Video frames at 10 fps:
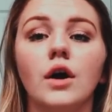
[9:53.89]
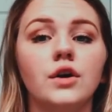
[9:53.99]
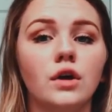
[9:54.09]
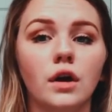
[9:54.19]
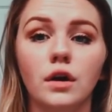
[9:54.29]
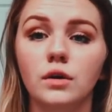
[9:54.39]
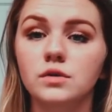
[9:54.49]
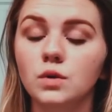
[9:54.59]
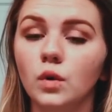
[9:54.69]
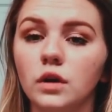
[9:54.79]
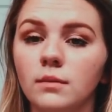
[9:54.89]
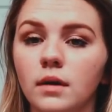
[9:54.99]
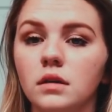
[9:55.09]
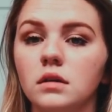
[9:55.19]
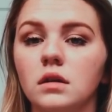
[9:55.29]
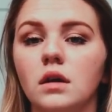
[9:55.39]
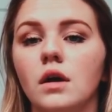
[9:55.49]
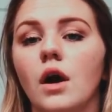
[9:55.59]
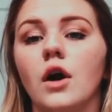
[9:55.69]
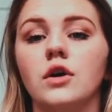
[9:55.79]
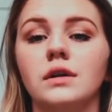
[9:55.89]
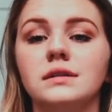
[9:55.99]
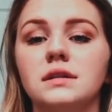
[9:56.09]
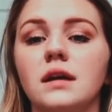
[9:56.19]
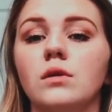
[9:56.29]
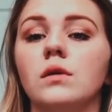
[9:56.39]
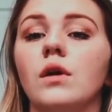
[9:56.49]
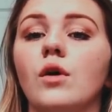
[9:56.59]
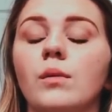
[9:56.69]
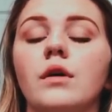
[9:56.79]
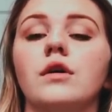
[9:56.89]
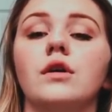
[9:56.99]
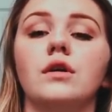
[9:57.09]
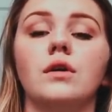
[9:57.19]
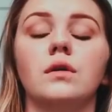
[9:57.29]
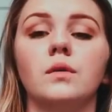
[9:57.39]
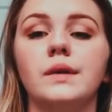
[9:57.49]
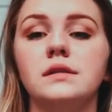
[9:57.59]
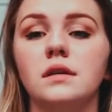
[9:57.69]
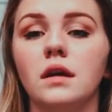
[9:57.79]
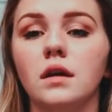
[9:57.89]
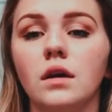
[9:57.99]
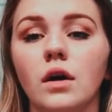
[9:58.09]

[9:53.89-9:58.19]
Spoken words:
Are you going to go to school in a month? Are you going to stay in Oklahoma? Are you going to go to Louisiana?